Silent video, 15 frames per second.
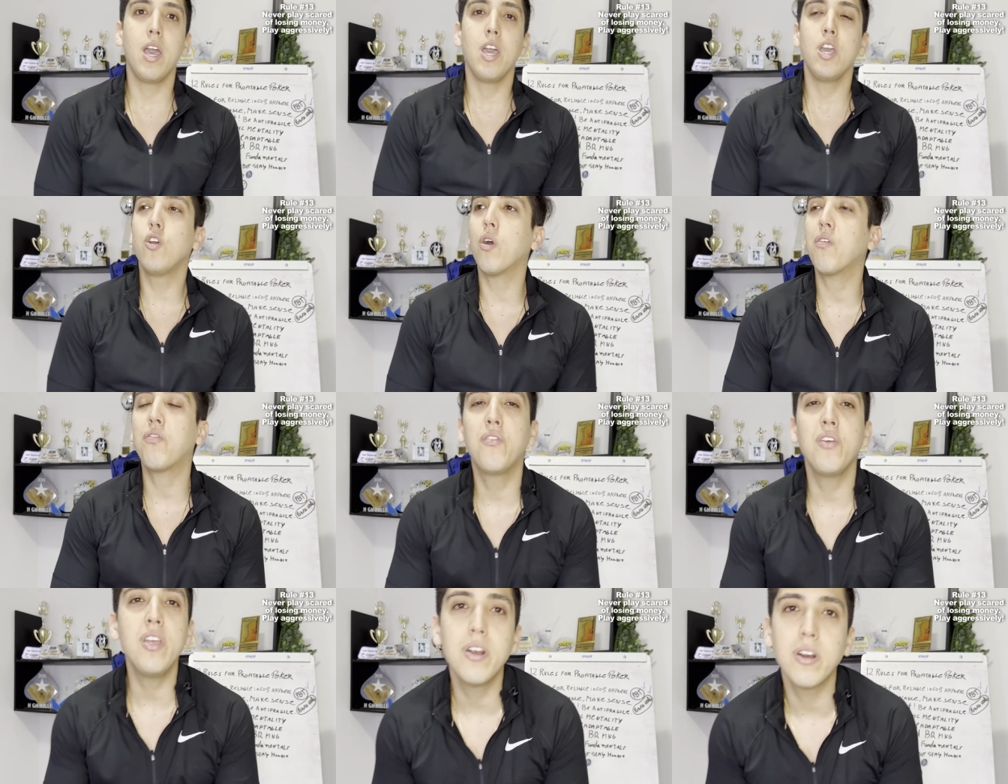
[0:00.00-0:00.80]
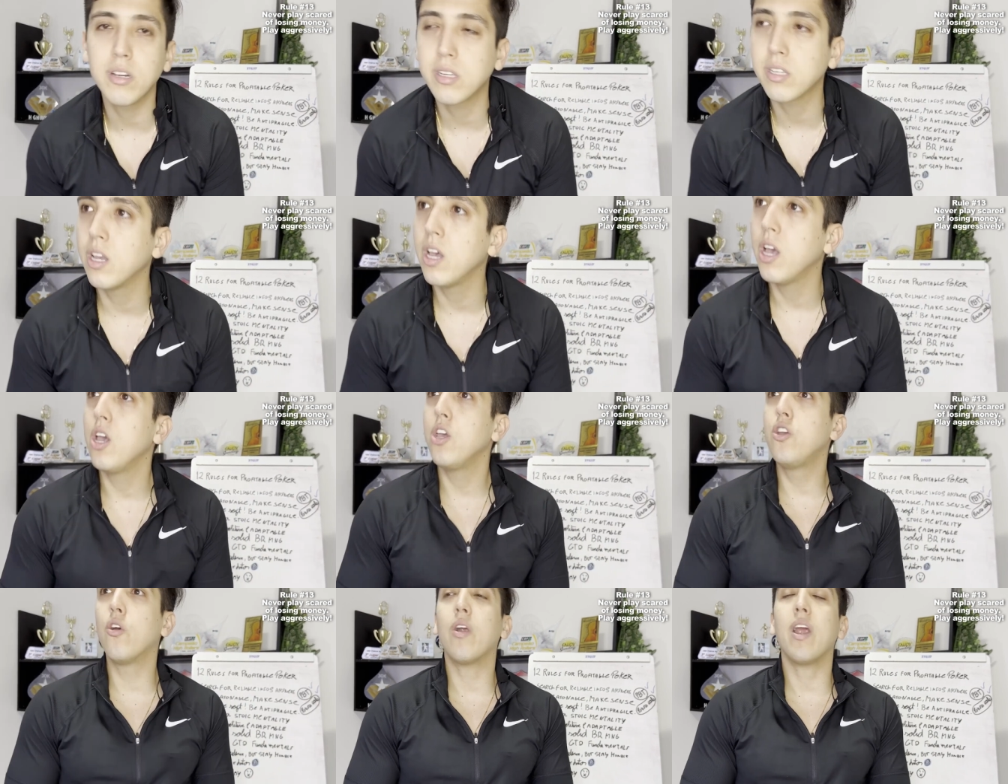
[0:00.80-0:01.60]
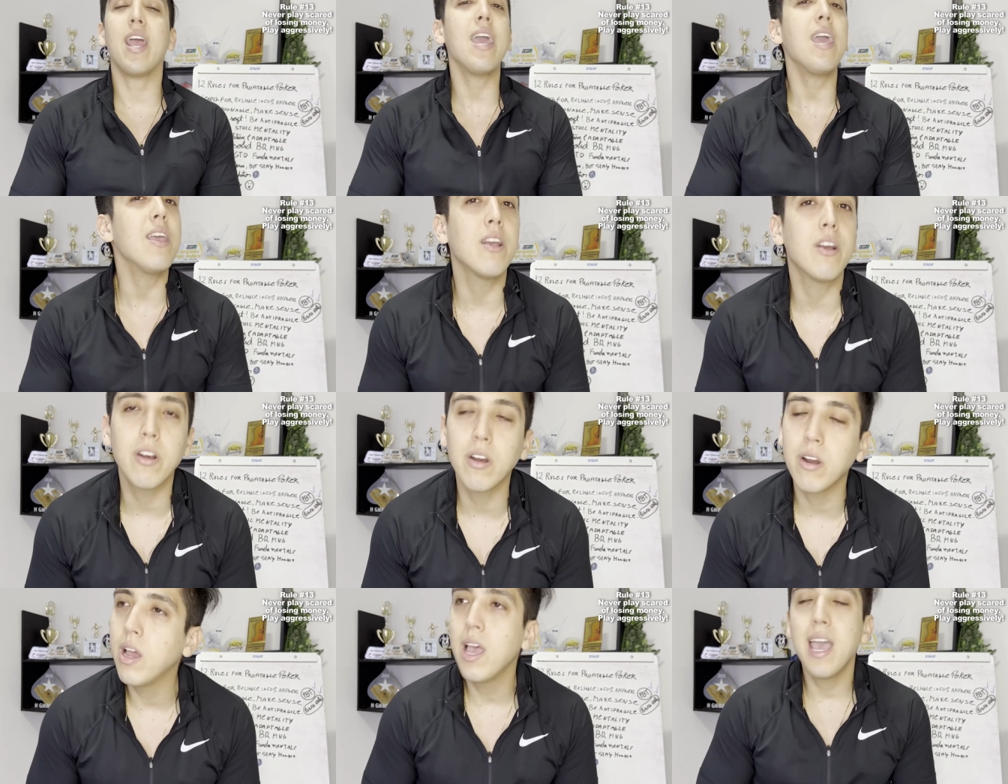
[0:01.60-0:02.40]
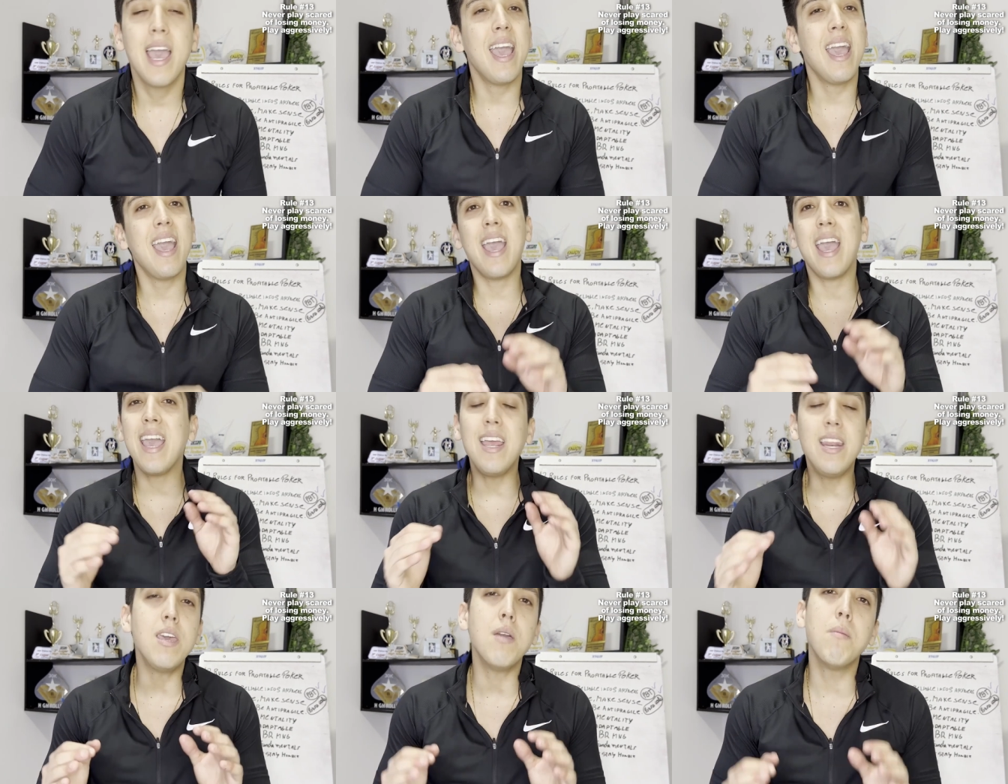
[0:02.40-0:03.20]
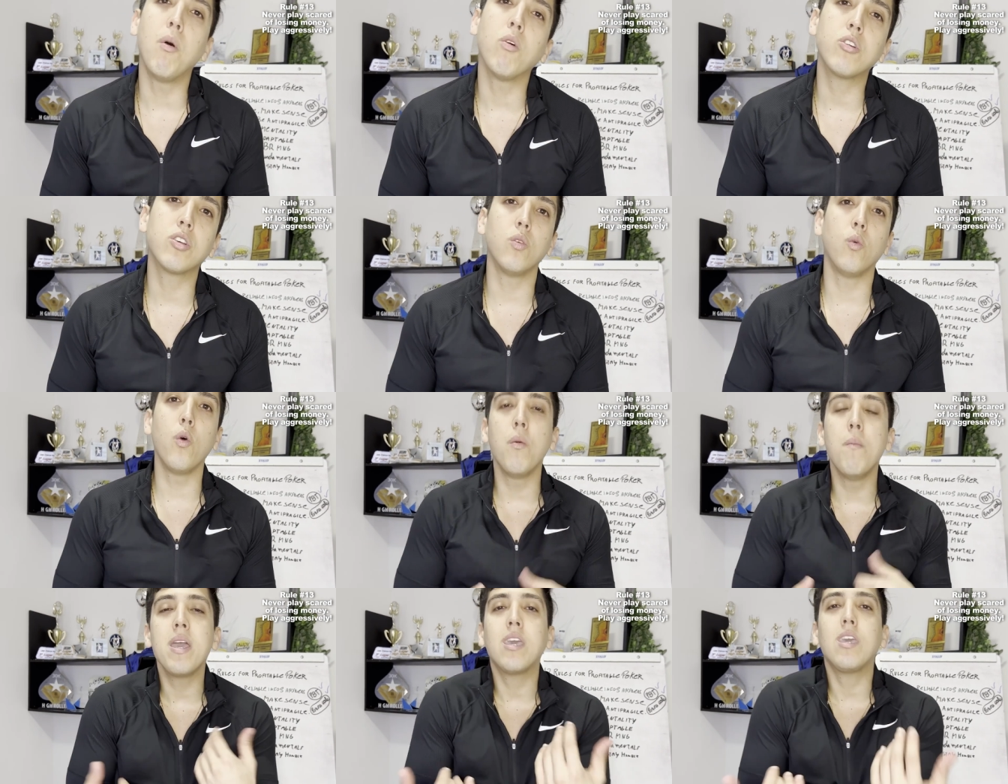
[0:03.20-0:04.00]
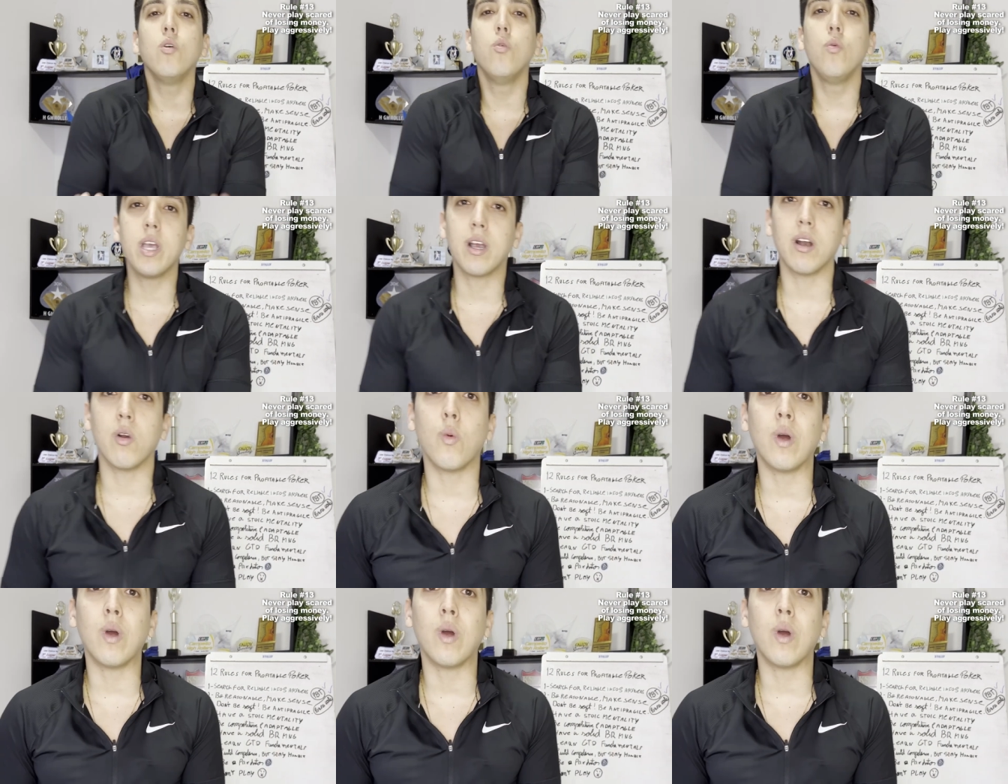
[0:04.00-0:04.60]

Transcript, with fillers: Your fears, your anger, any emotion will make you weaker.